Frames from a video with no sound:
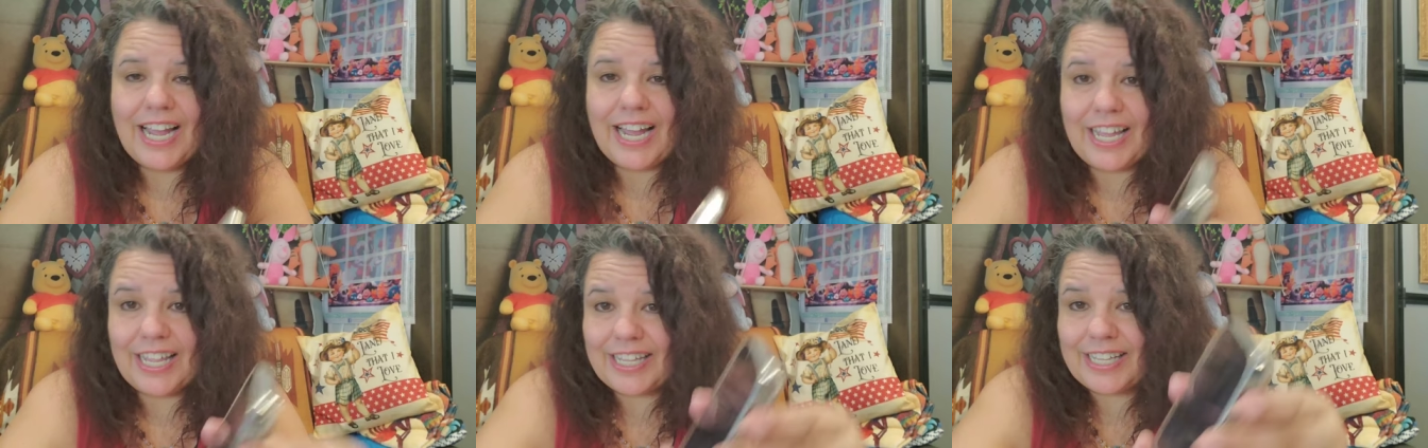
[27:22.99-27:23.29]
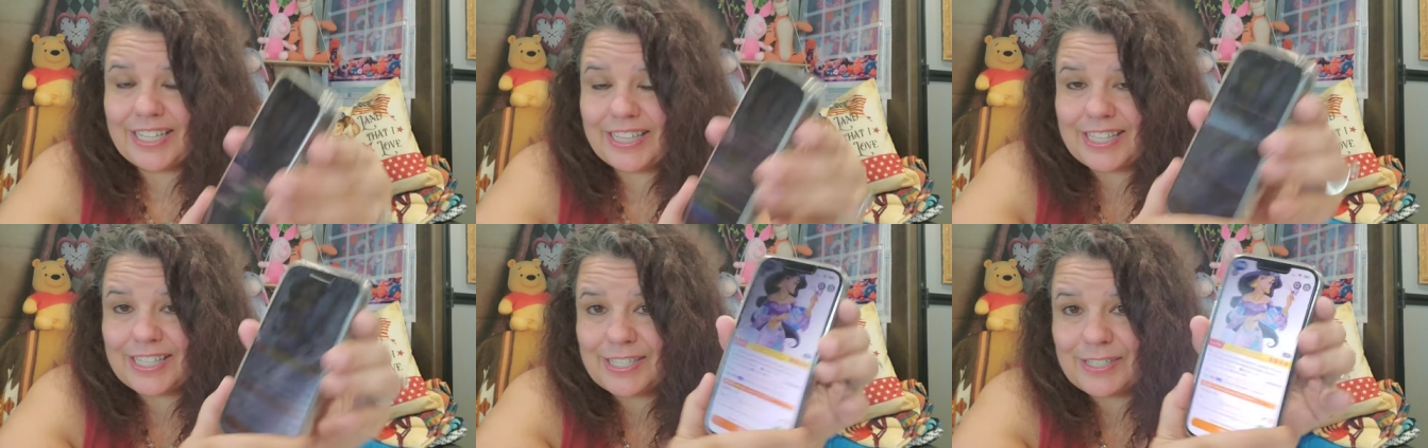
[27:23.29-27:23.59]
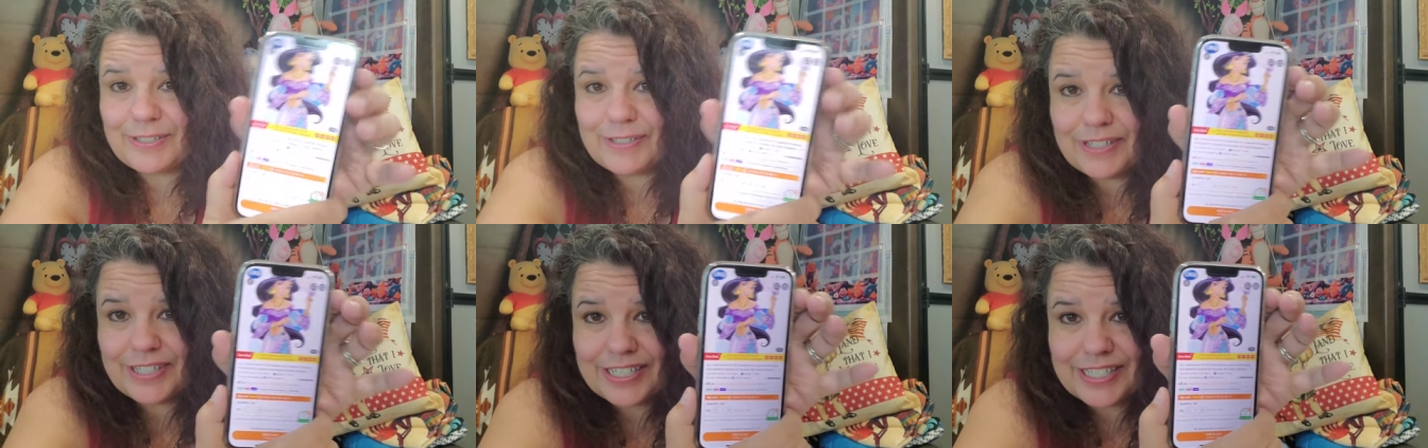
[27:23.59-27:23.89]
I think
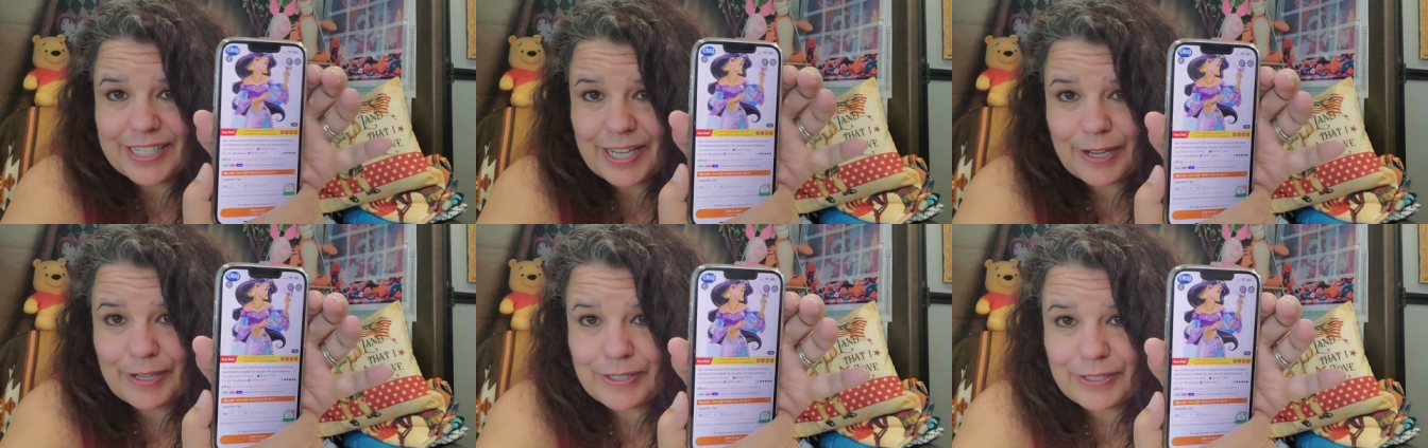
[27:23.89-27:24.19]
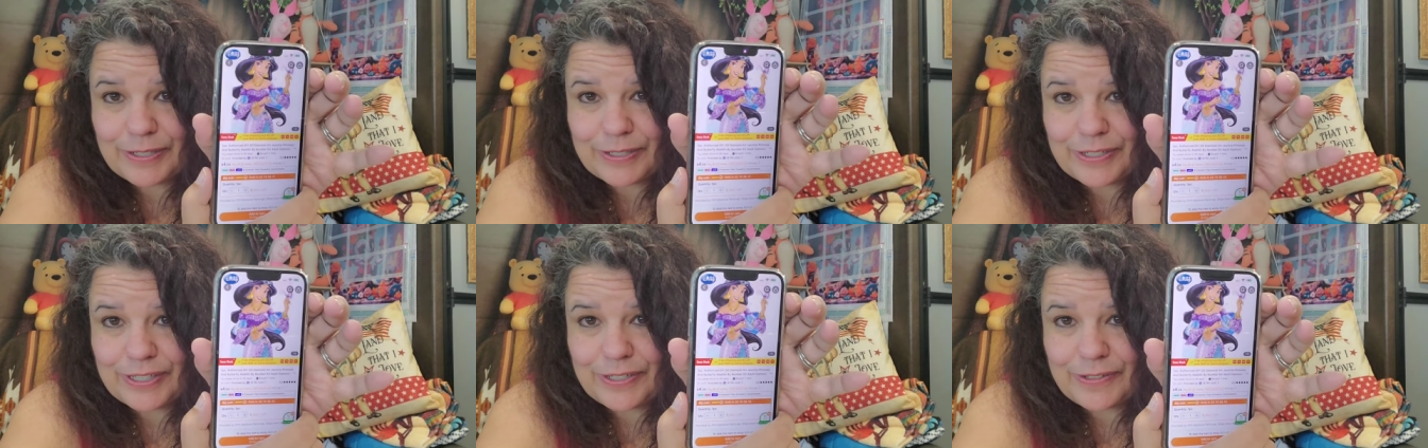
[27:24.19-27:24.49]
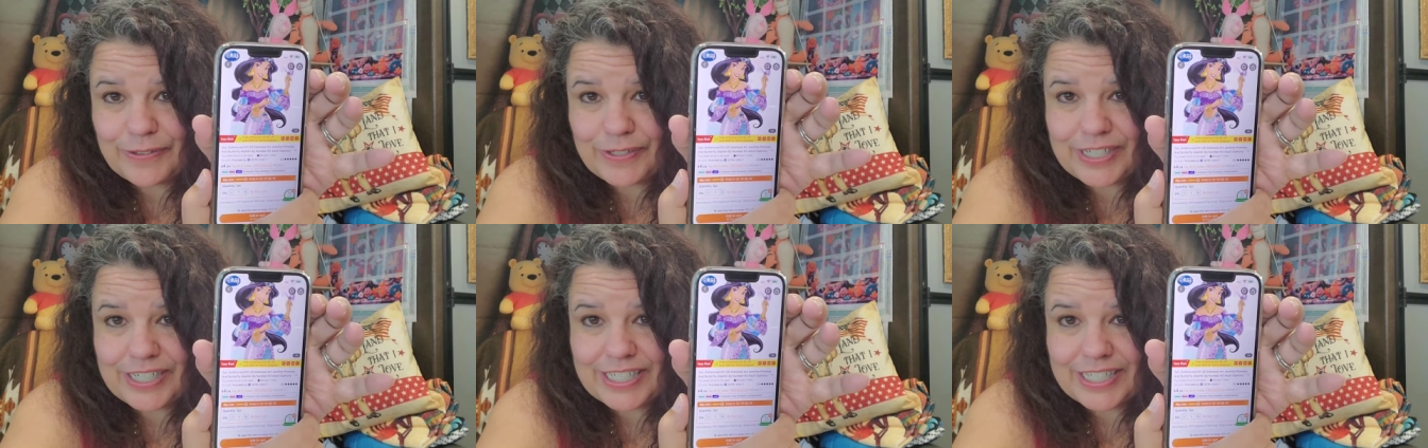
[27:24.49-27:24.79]
this one is absolutely
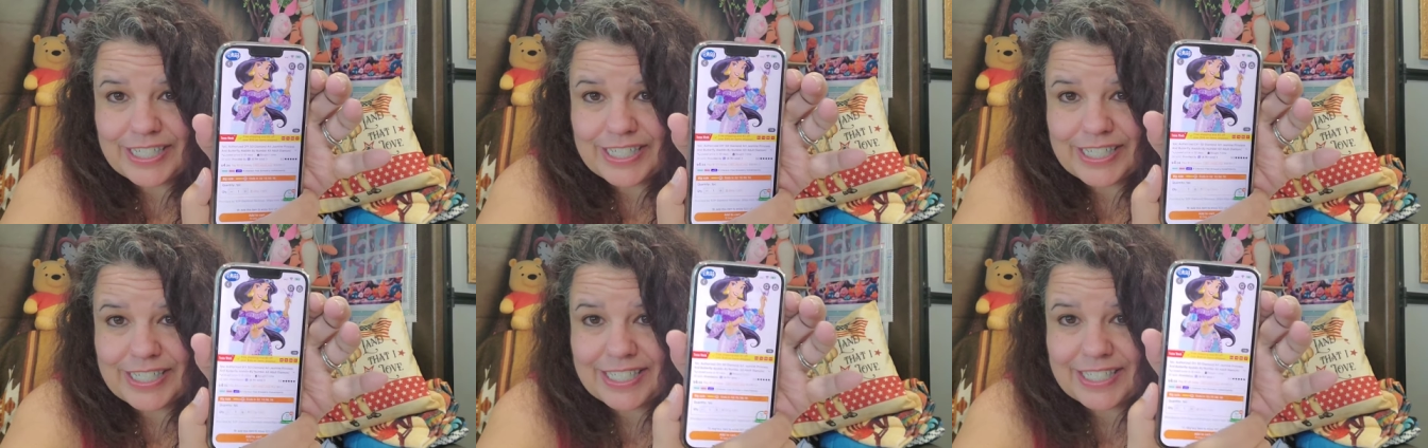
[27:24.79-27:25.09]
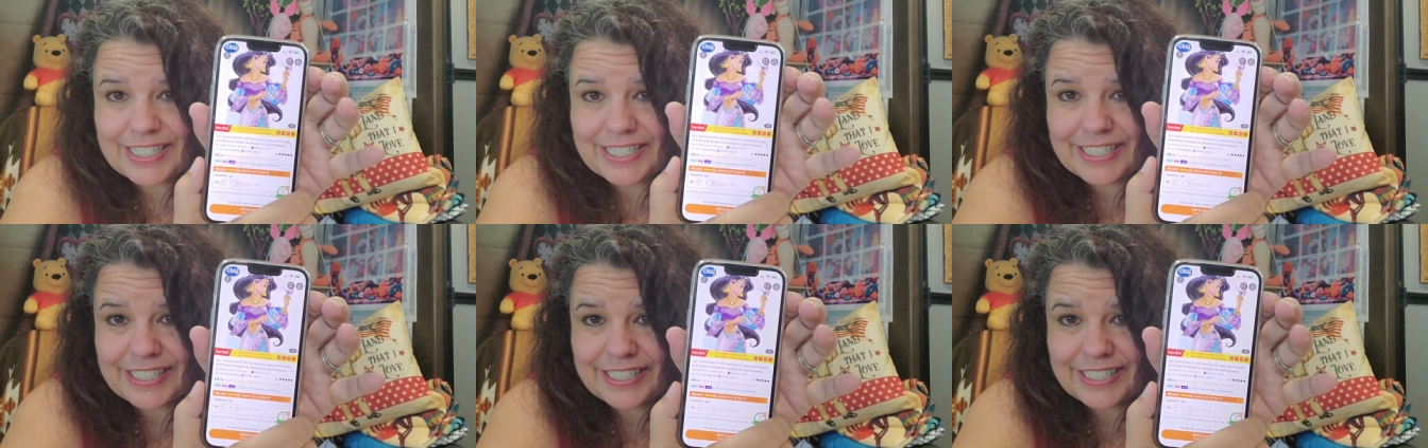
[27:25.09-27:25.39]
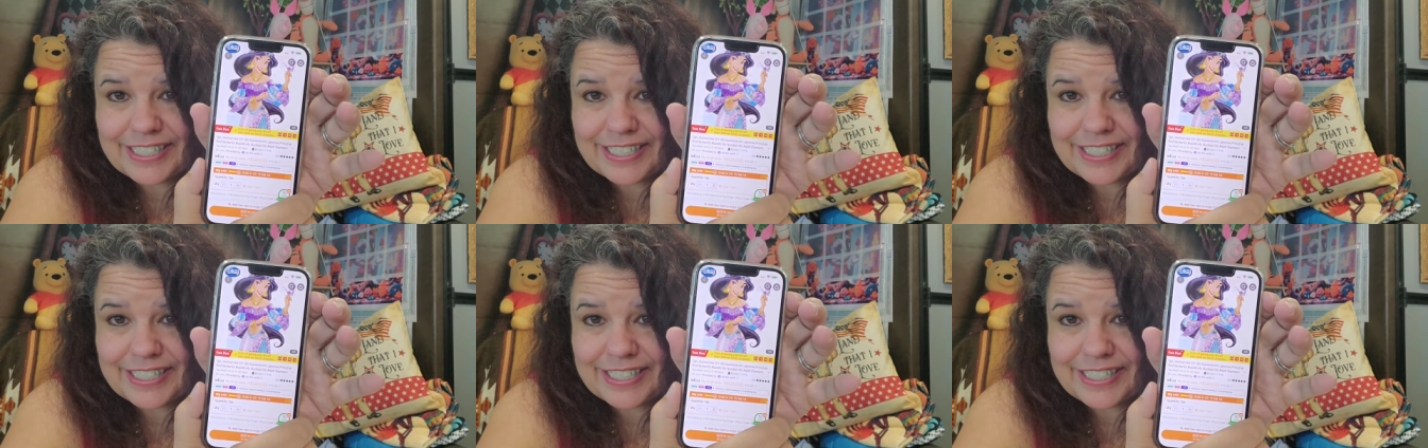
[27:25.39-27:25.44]
gorgeous.